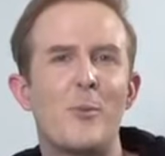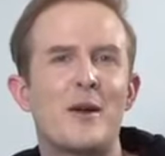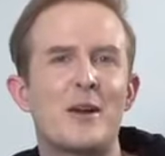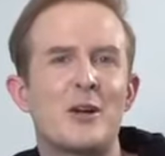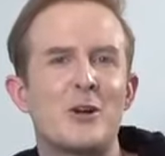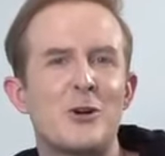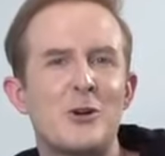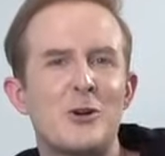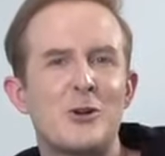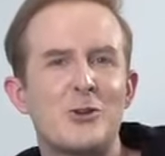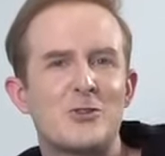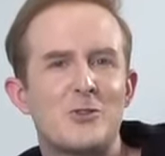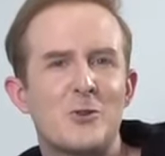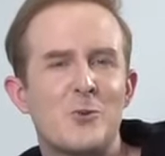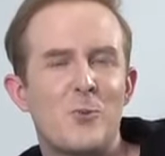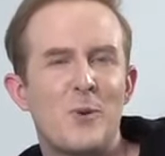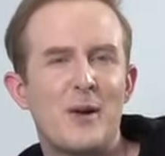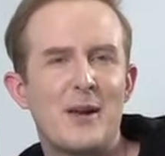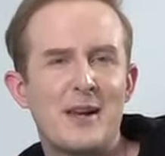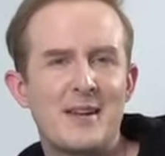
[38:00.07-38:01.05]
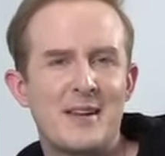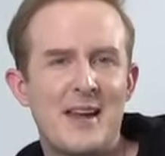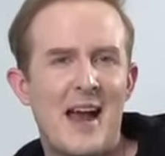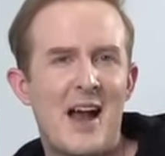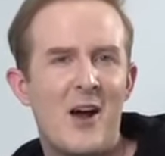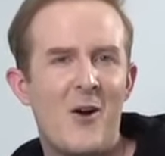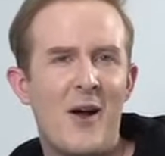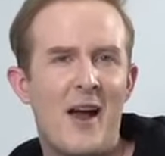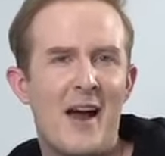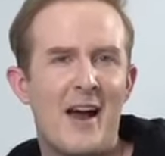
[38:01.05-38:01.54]
because we
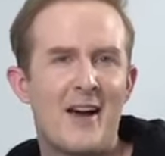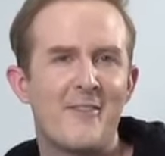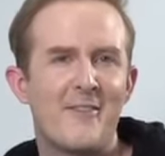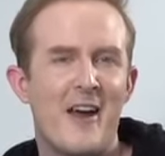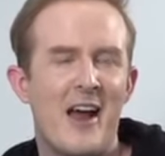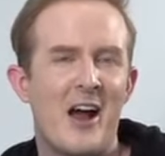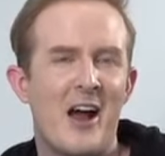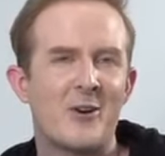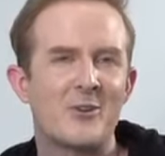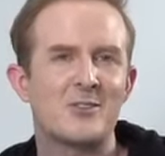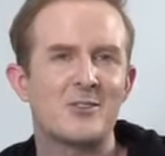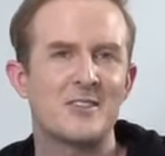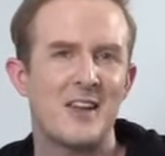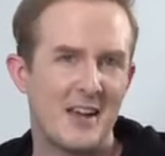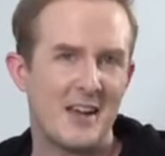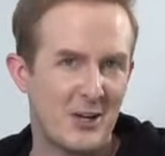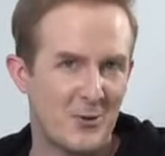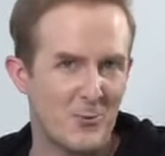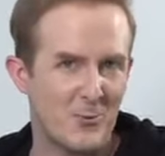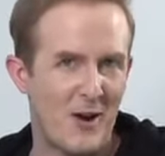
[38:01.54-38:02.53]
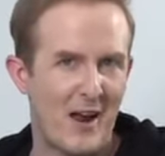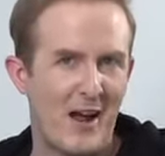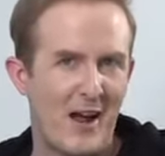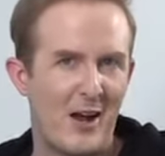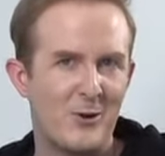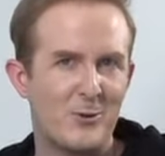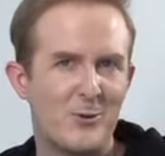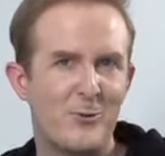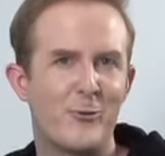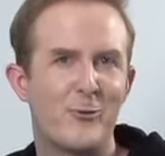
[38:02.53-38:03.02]
now have our second
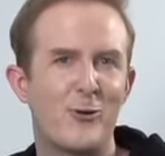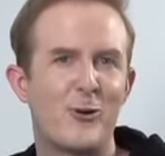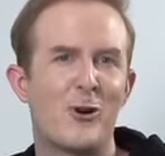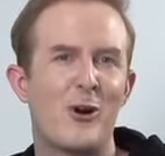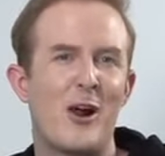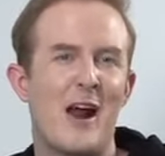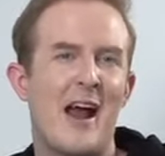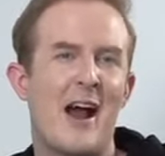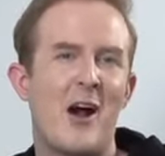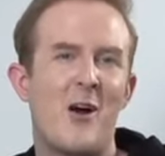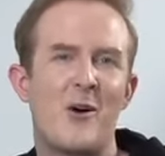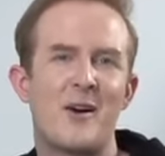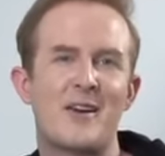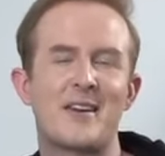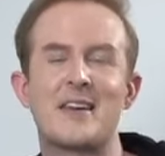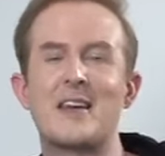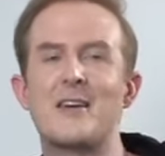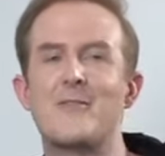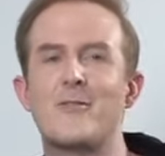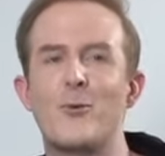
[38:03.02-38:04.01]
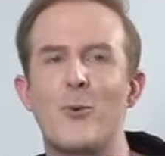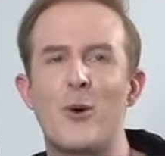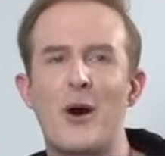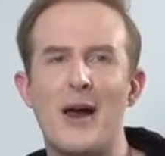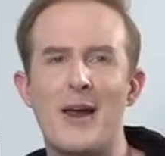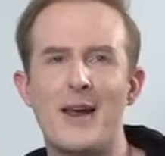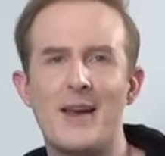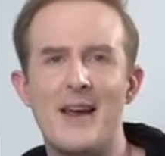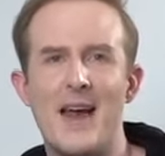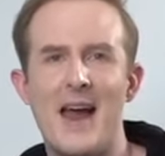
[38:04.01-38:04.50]
round for our
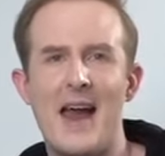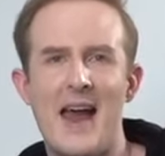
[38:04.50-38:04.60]
giveaway.